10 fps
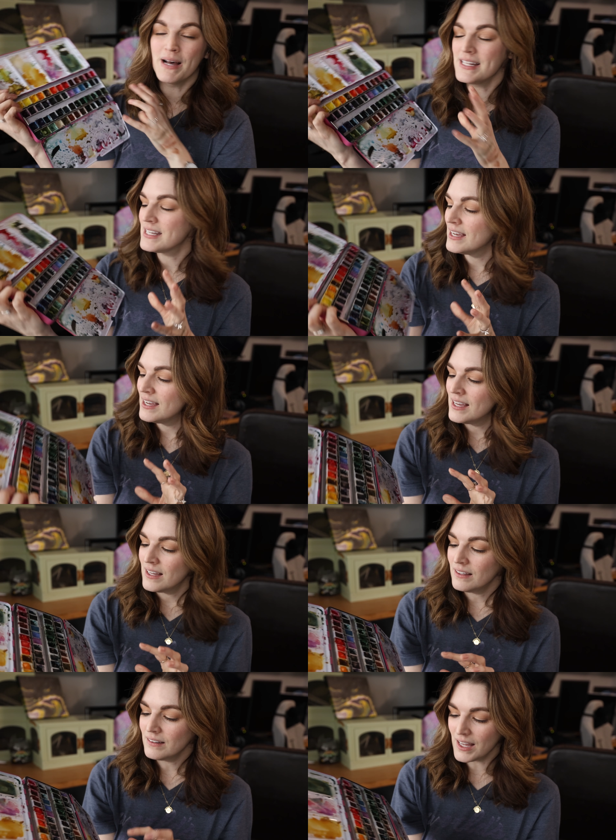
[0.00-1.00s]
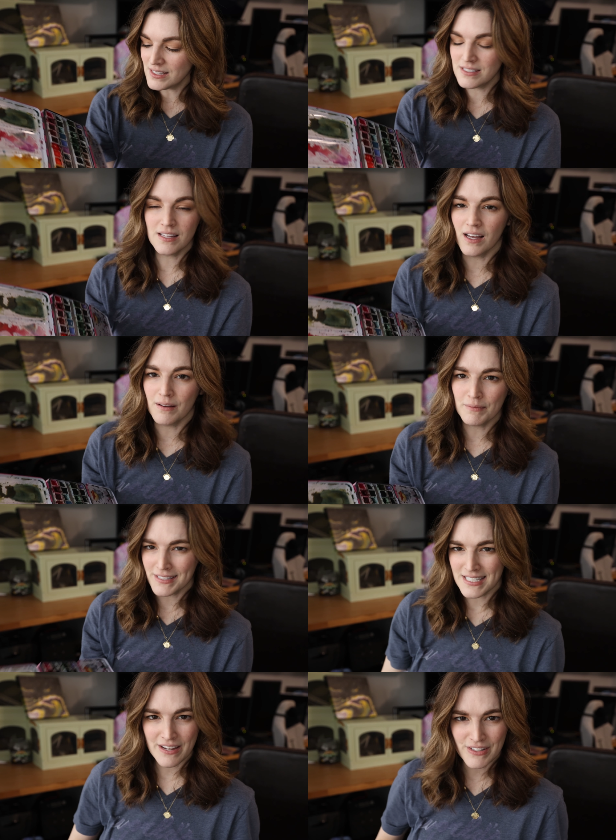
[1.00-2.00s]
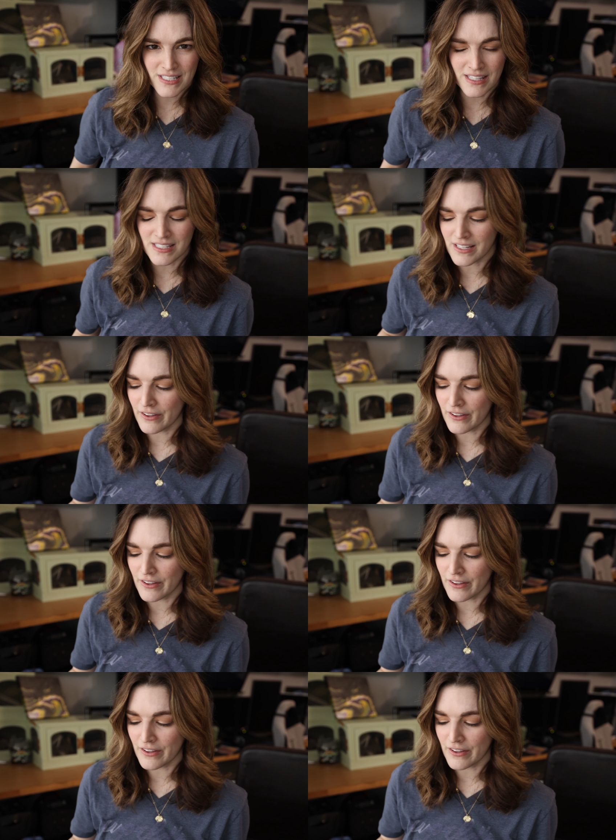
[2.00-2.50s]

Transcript: but let's dive into these